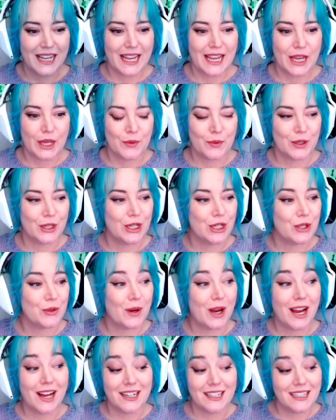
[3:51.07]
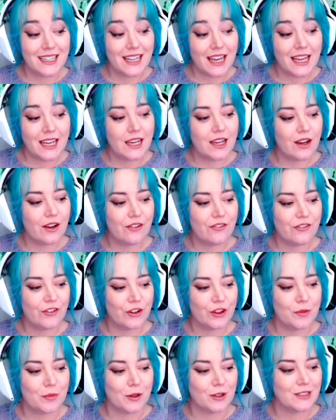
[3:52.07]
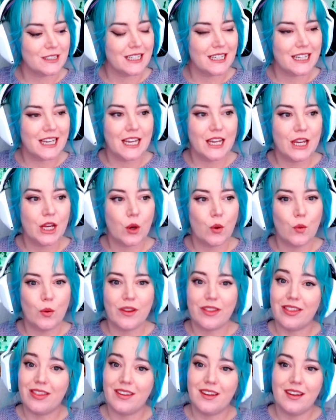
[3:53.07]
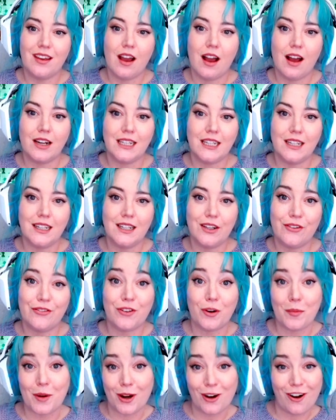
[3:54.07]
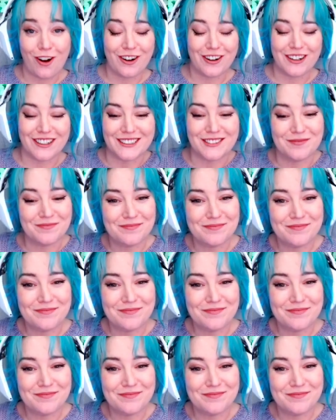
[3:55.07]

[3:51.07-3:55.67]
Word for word: And we're gonna do a honey cake for the birthday cake with the honey from our garden.